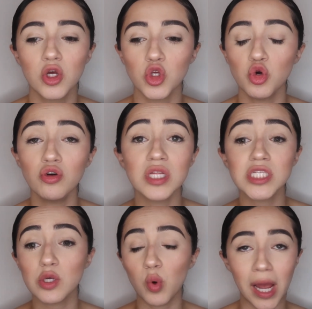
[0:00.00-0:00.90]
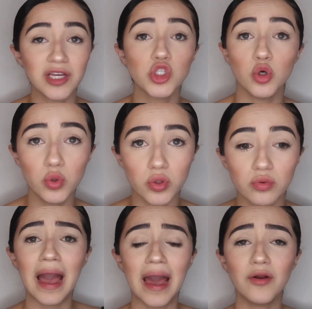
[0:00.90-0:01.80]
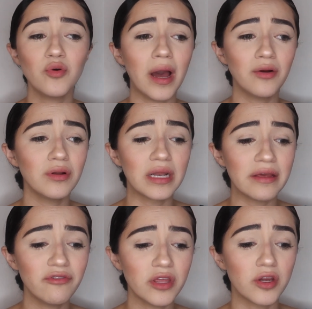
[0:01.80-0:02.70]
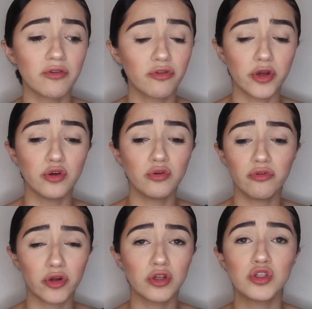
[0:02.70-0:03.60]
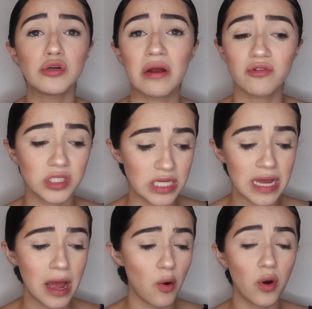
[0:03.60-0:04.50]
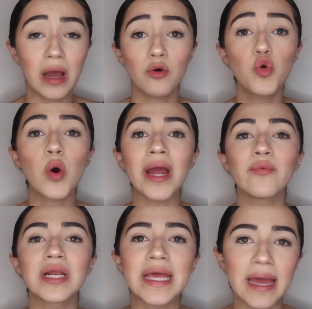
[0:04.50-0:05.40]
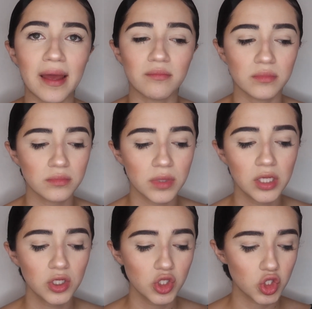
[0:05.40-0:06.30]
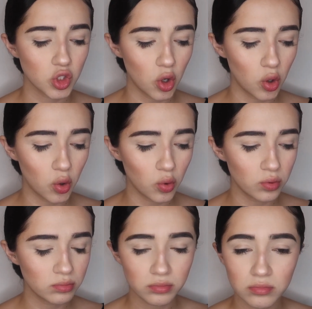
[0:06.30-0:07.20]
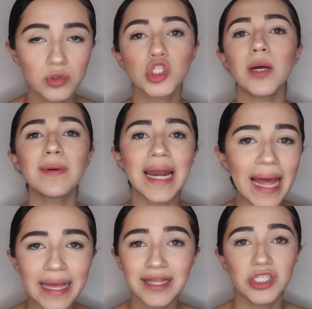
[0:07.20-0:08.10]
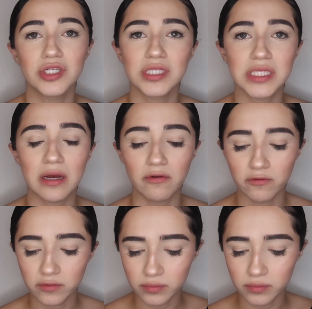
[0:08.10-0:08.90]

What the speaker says: You only see what I show you. I don't live here for you to ever see who I really am. So stop lying to yourself.